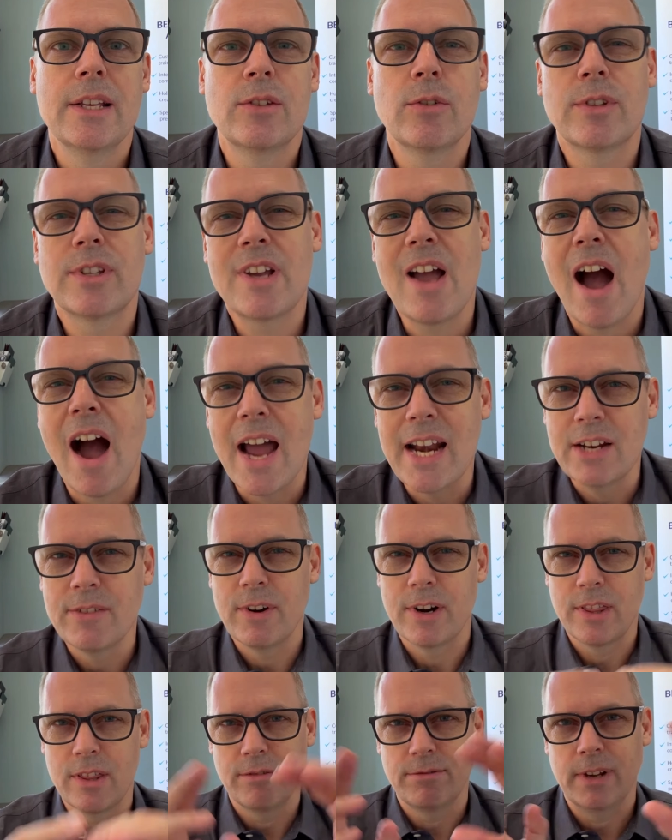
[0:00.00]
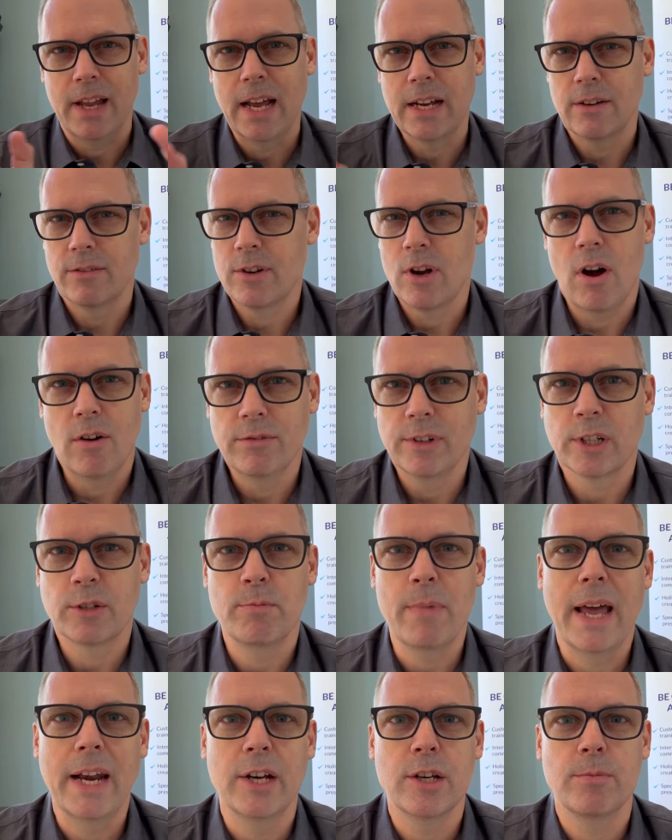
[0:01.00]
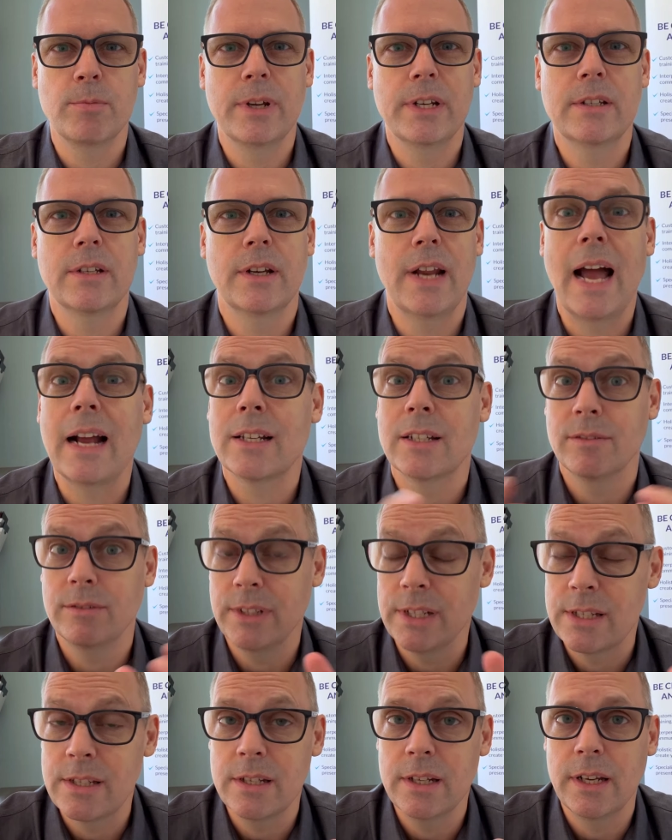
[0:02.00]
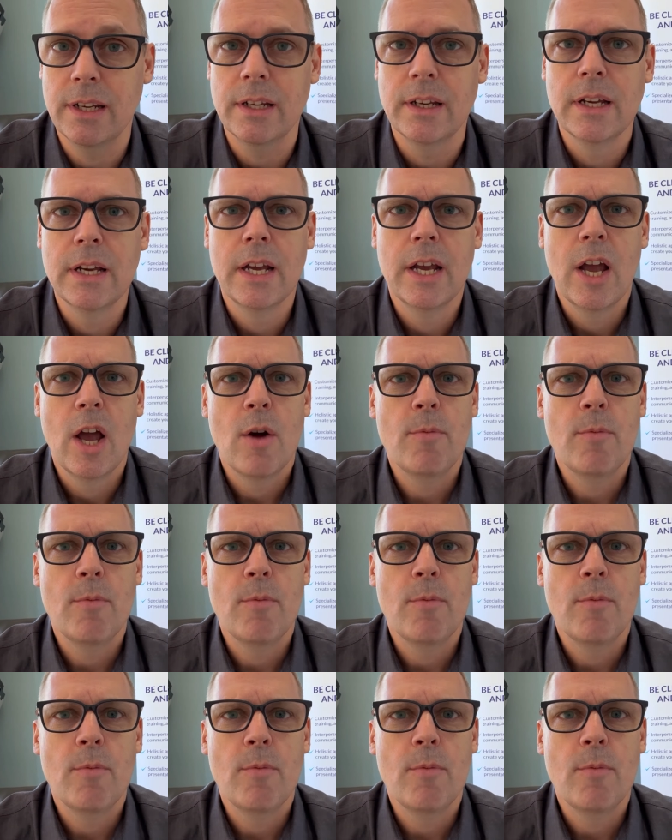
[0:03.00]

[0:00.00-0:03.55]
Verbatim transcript: so it's kind of under the flag of conflict management and active listening